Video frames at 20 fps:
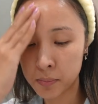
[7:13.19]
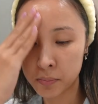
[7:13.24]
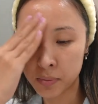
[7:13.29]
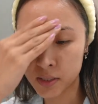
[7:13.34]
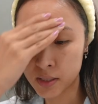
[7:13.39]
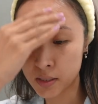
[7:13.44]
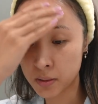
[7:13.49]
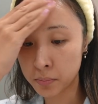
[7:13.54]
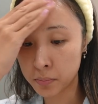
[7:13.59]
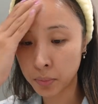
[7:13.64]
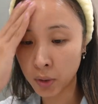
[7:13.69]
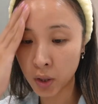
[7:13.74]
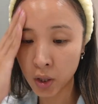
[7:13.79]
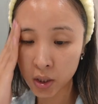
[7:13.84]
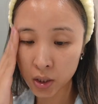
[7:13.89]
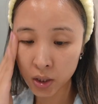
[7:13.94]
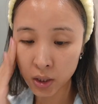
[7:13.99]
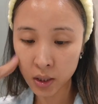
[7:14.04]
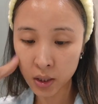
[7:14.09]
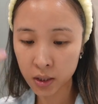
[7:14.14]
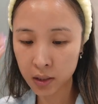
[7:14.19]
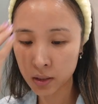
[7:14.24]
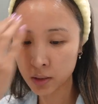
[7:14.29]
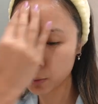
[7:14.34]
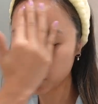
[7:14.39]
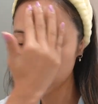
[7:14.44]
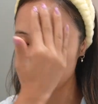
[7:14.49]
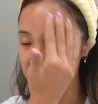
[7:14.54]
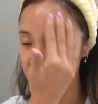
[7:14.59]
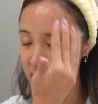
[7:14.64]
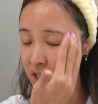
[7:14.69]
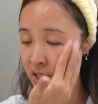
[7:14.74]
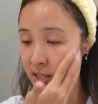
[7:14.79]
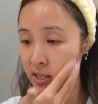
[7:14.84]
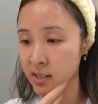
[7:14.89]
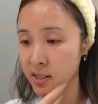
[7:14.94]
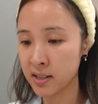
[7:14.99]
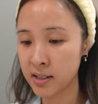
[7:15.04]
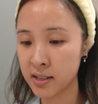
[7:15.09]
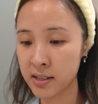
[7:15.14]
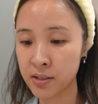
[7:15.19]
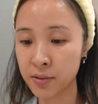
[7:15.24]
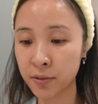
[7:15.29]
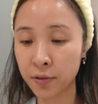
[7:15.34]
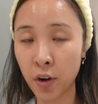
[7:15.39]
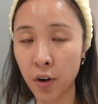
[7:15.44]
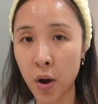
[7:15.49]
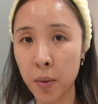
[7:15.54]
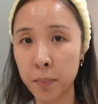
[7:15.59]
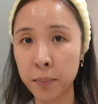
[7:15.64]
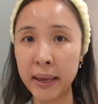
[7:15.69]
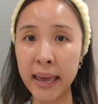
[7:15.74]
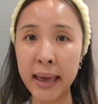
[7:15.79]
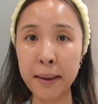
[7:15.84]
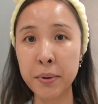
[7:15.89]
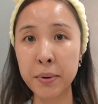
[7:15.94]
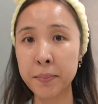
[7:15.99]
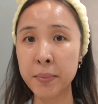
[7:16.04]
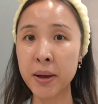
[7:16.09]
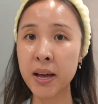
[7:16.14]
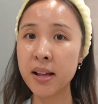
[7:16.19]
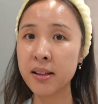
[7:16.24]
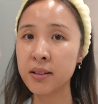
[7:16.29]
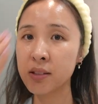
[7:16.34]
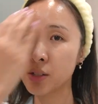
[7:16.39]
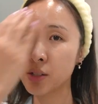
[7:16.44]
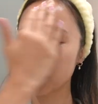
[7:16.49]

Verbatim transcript: bisabolol, which is from chamomile,